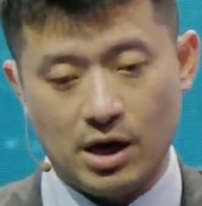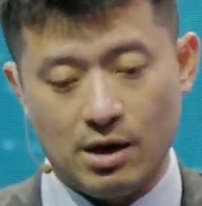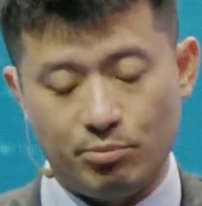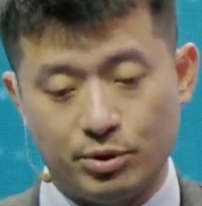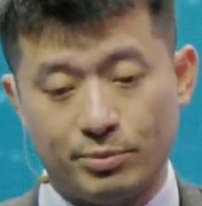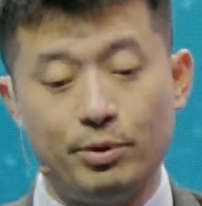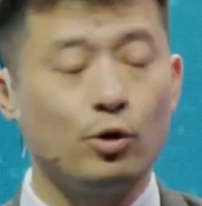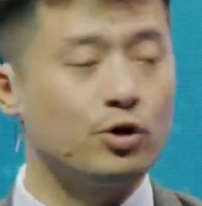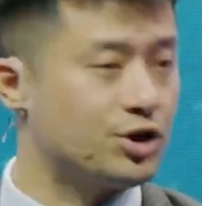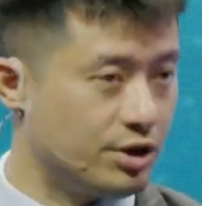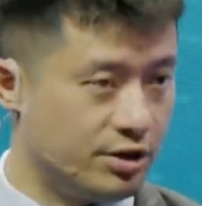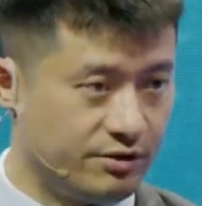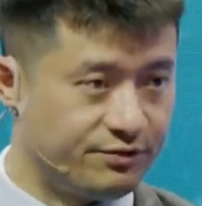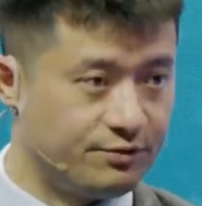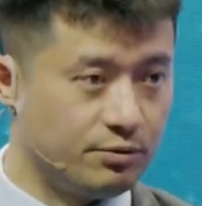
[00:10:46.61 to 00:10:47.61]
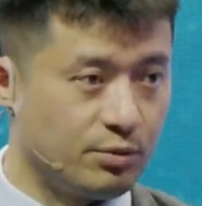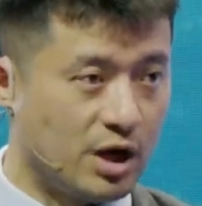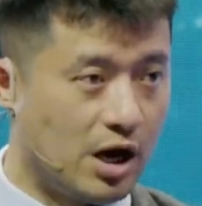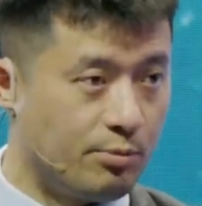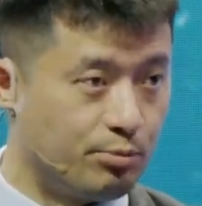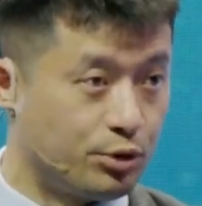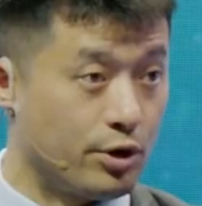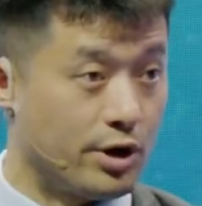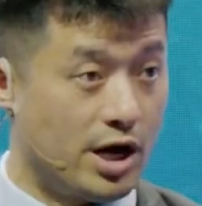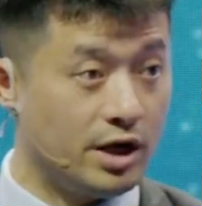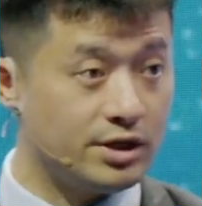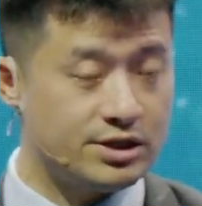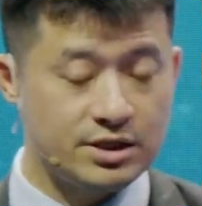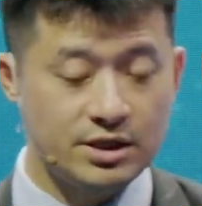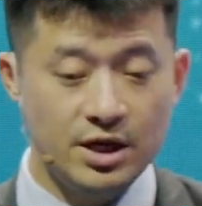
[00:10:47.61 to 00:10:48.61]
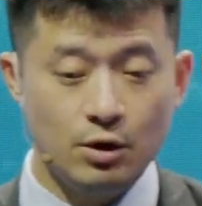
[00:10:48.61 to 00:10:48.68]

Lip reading: proportion of products